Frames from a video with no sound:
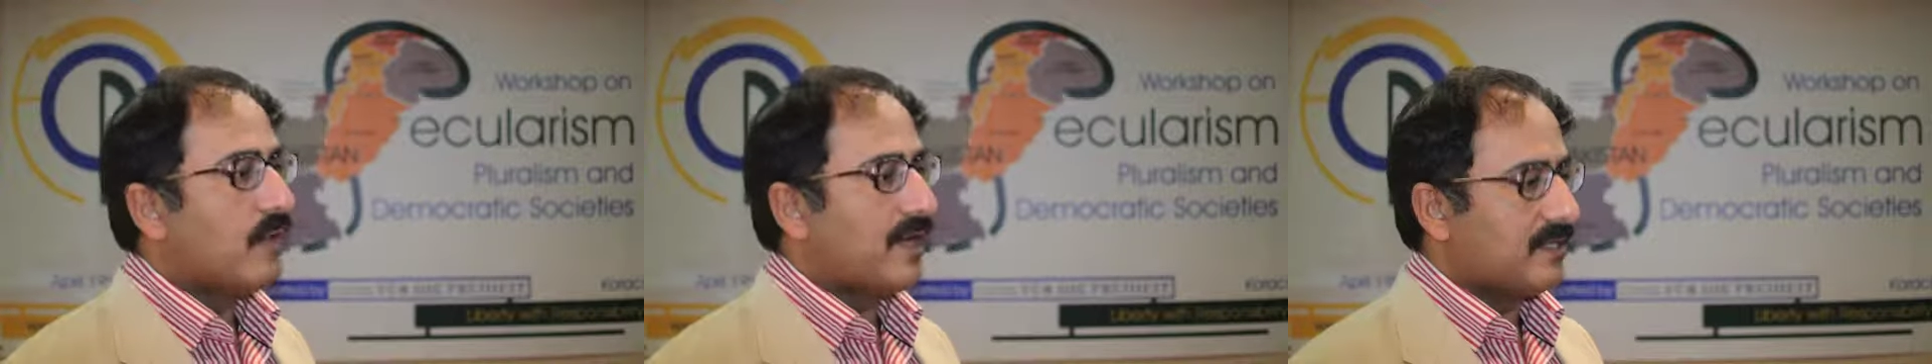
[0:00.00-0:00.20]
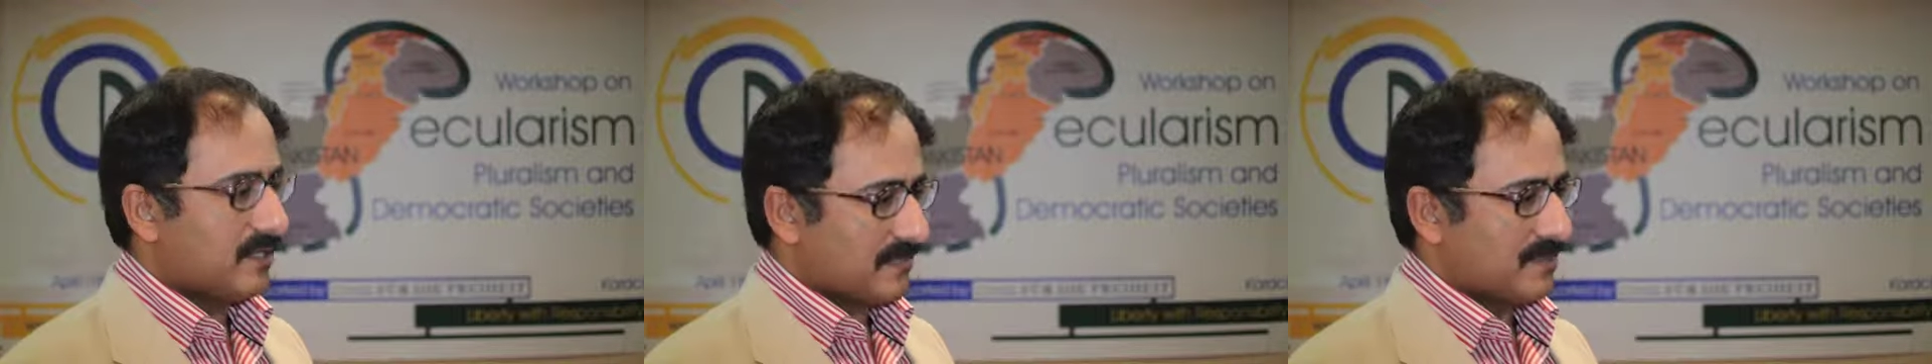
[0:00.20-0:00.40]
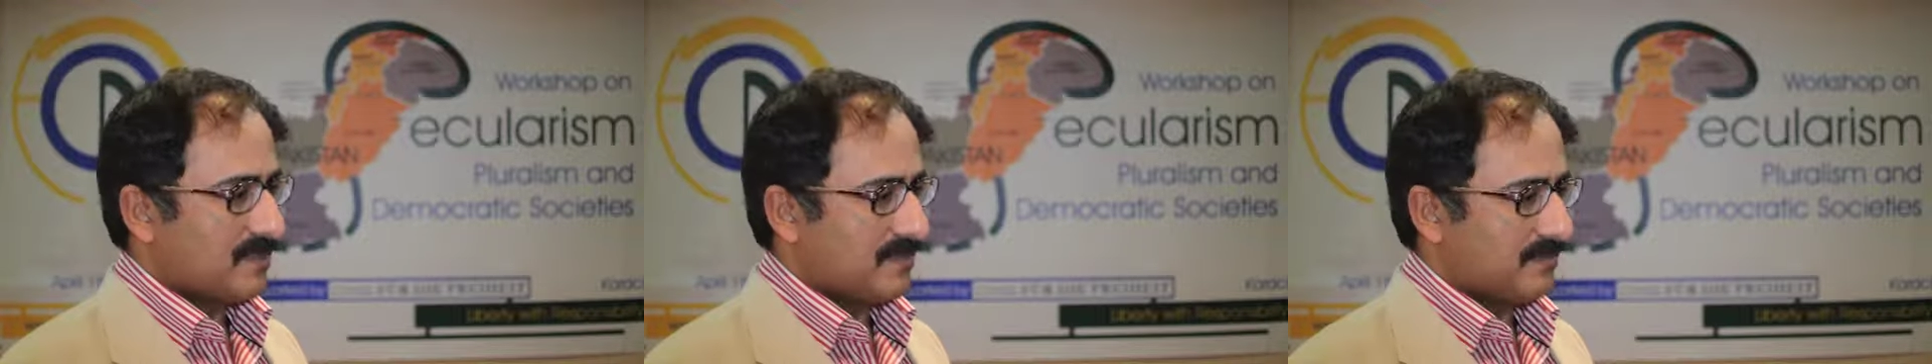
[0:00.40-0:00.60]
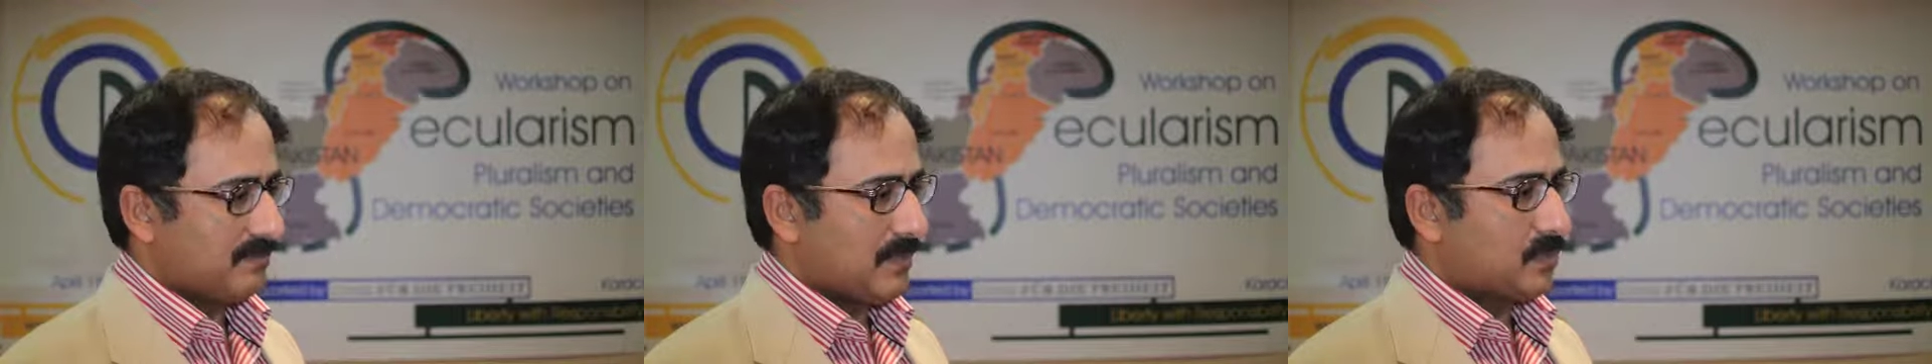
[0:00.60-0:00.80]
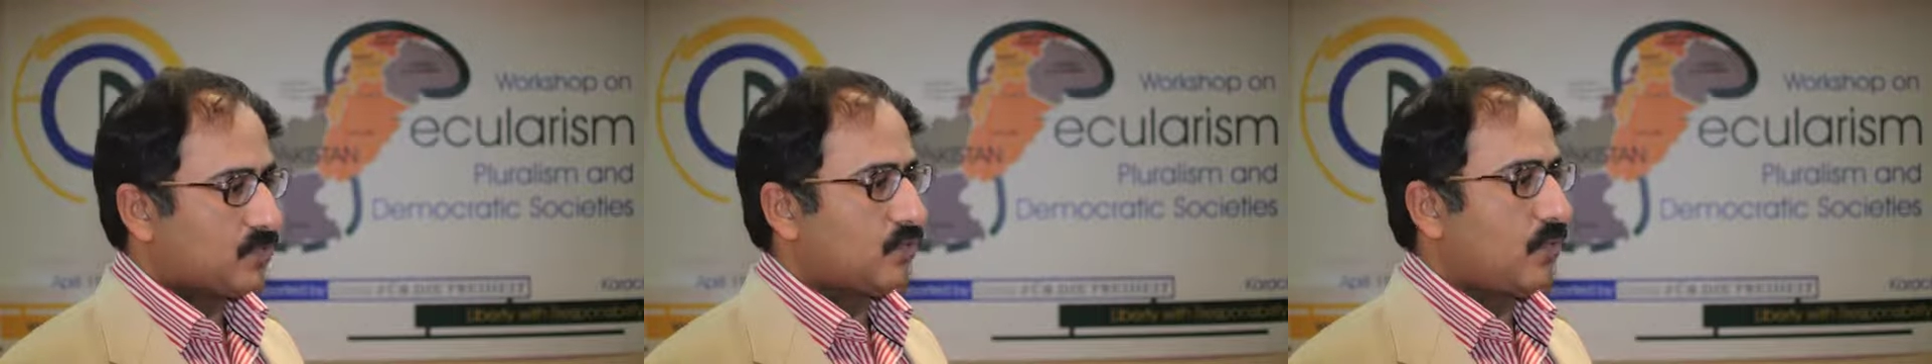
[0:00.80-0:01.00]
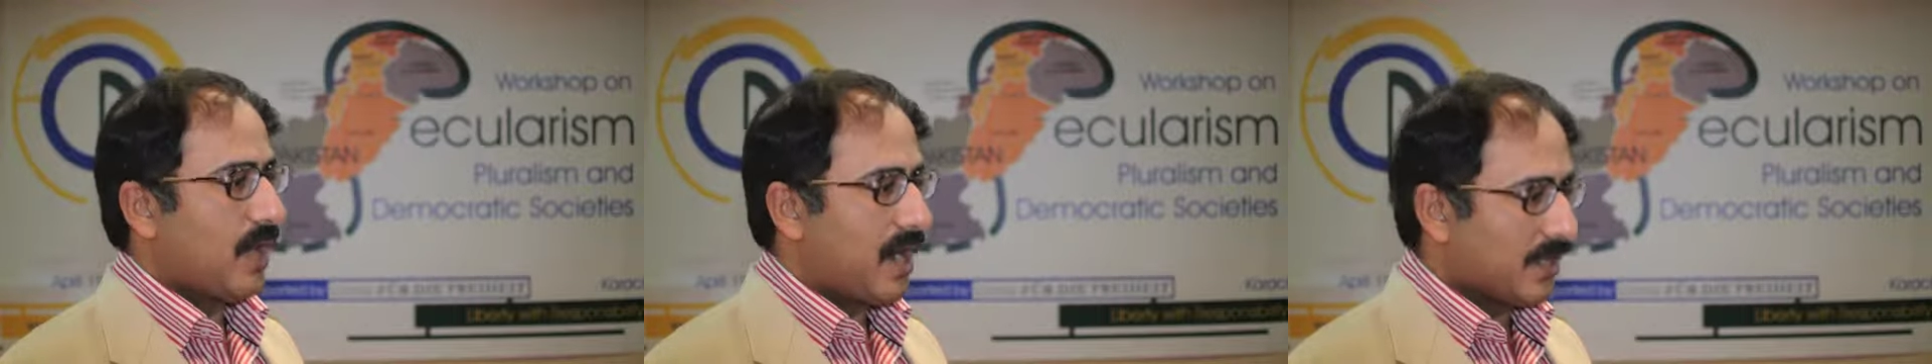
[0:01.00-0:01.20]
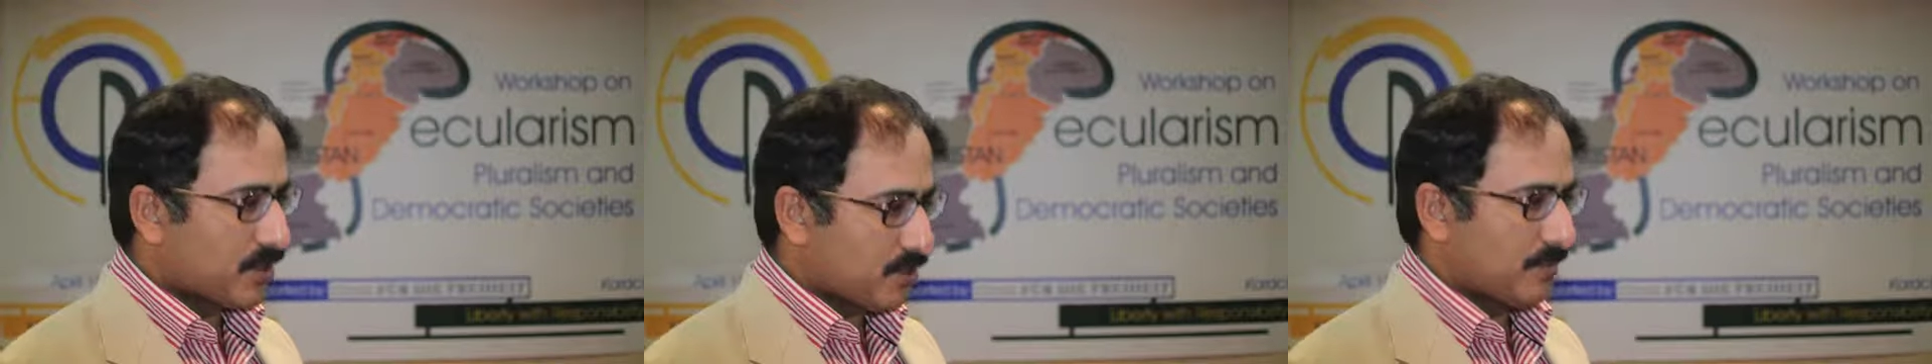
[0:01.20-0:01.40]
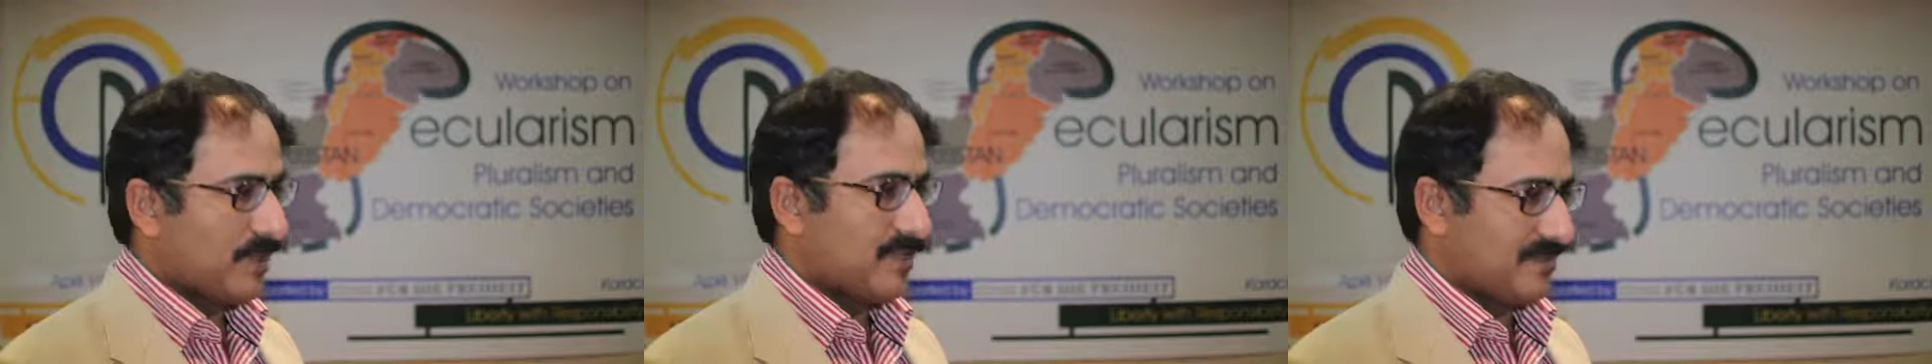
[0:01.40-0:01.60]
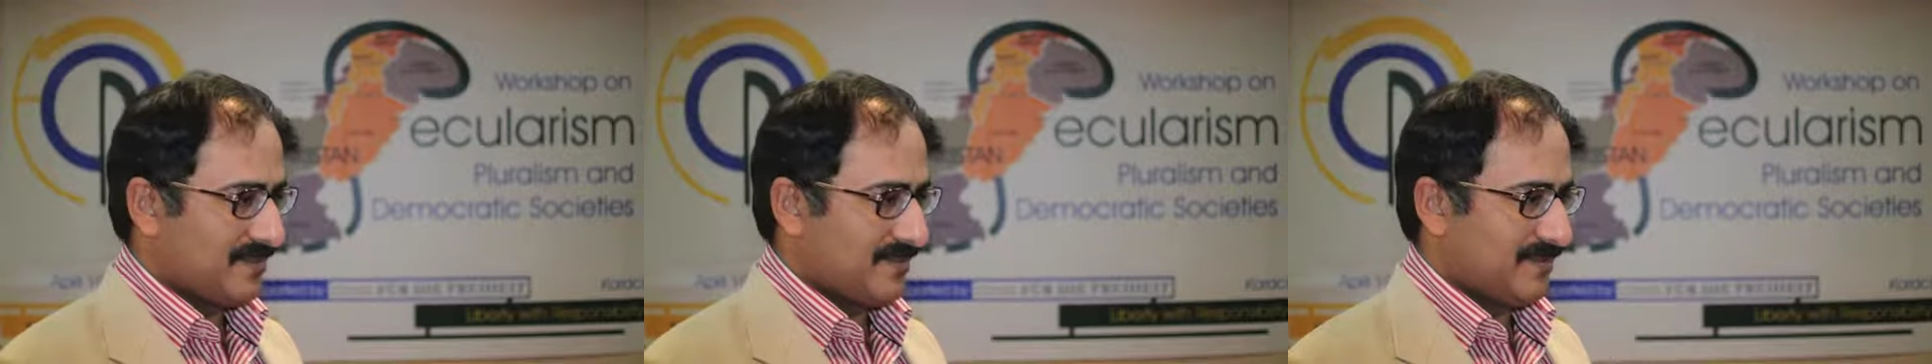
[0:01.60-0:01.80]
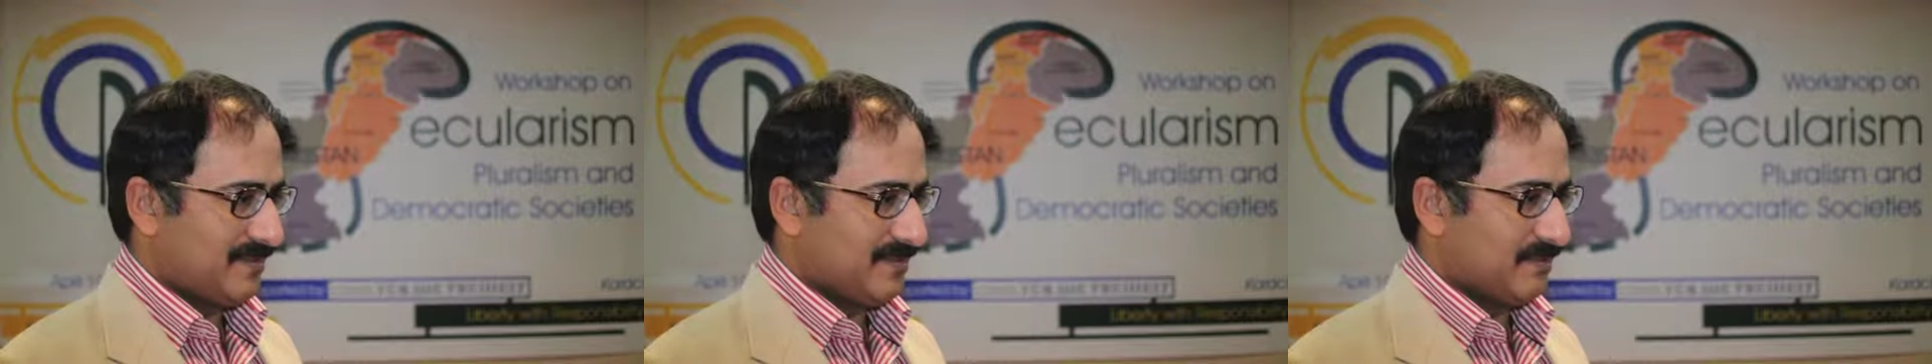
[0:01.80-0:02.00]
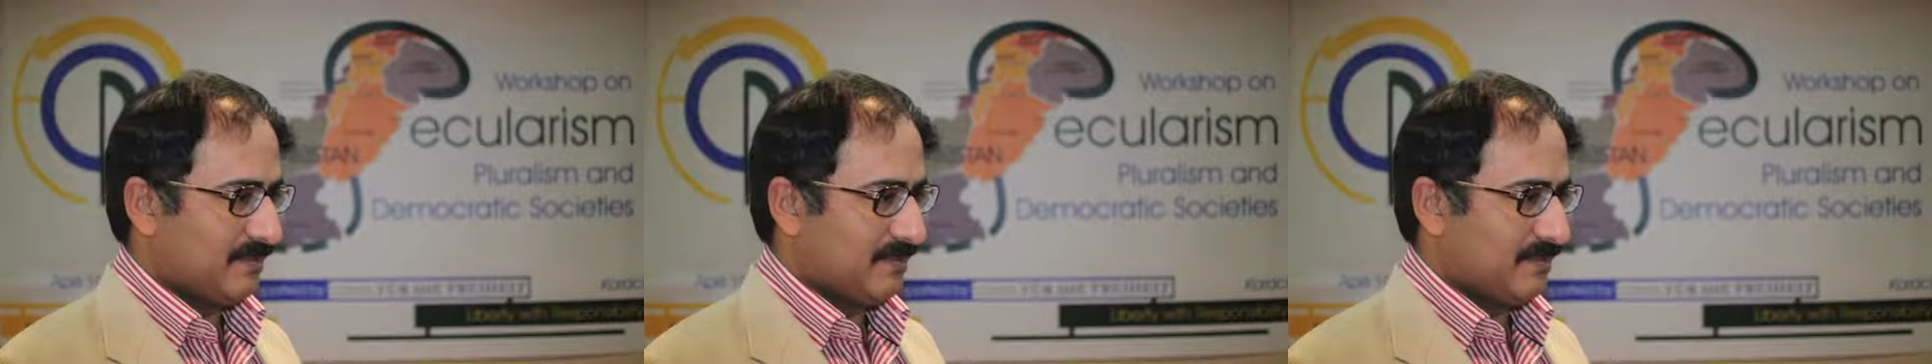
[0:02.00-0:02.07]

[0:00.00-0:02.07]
violence, but through argument,